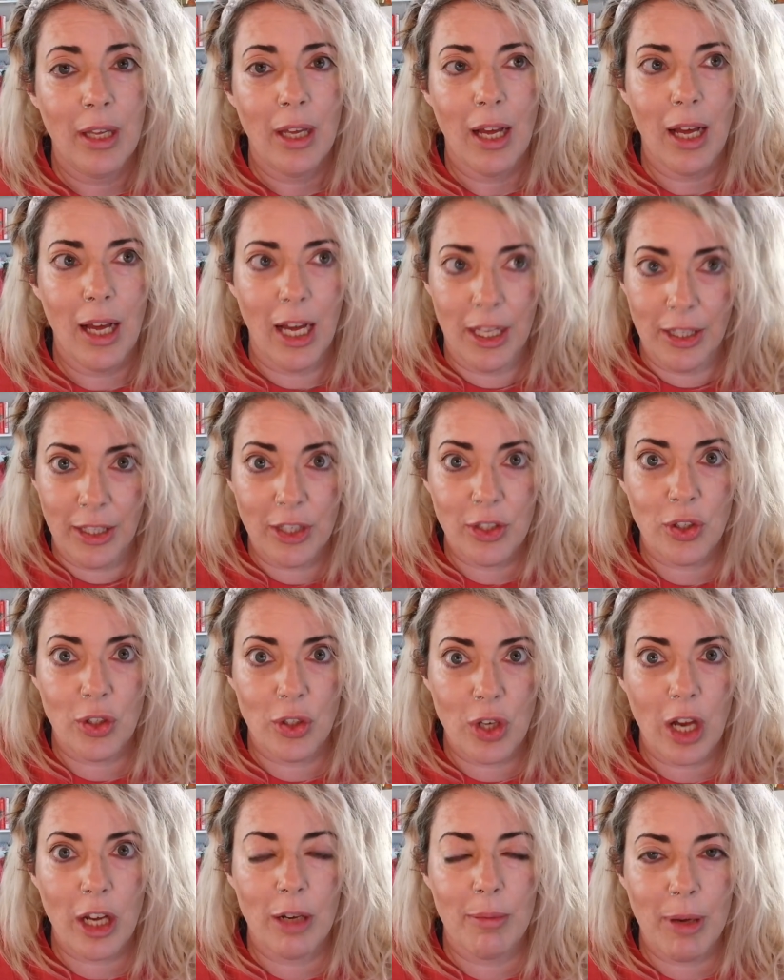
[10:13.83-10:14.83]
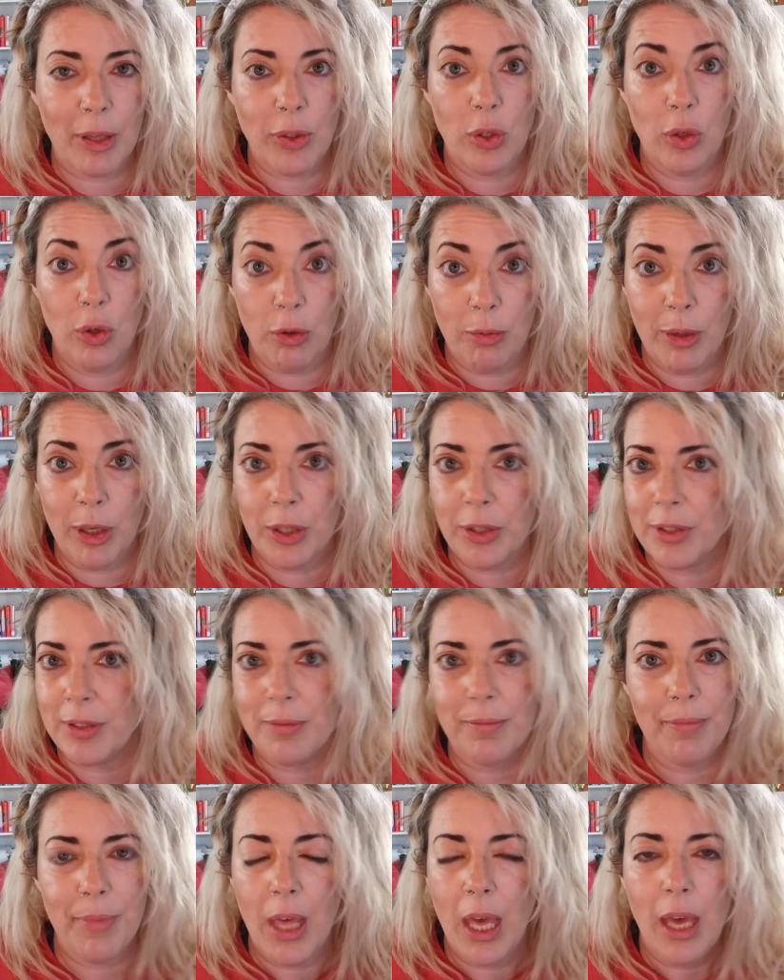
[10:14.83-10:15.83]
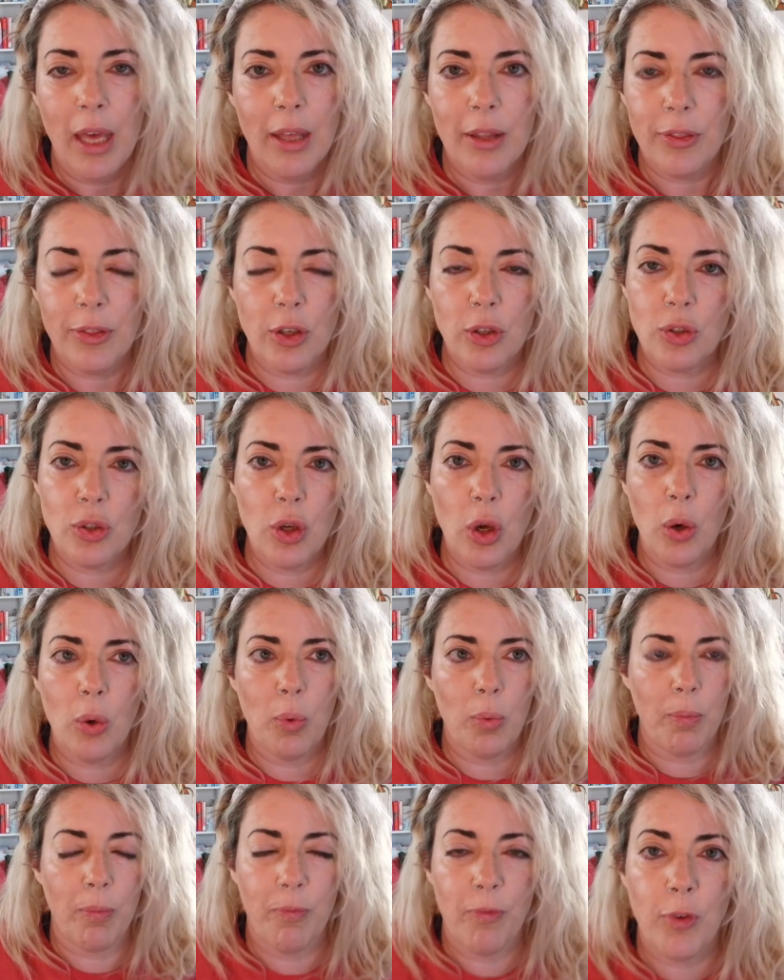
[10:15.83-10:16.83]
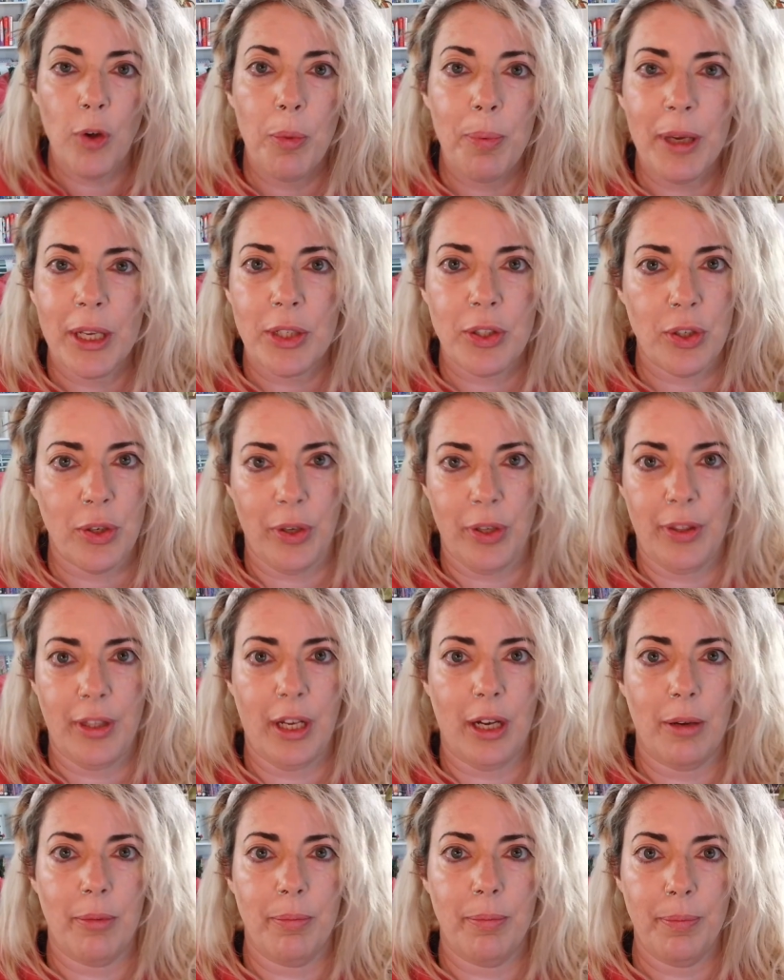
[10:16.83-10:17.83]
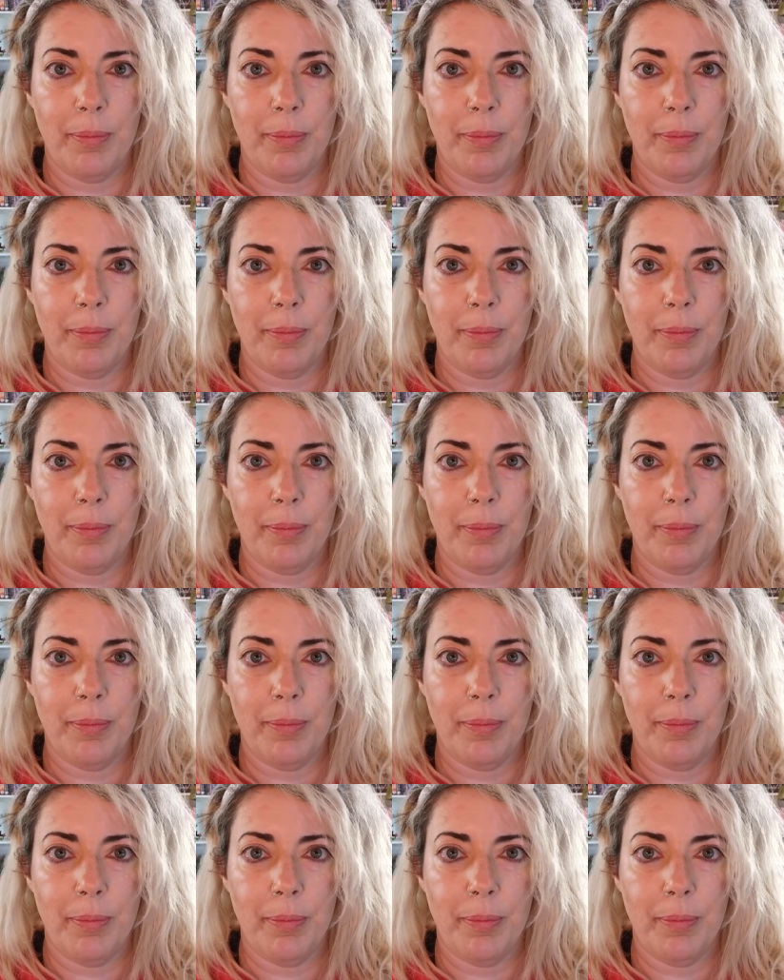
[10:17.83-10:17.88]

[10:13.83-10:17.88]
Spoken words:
unless you're talking about the new books, there's no full picture in there.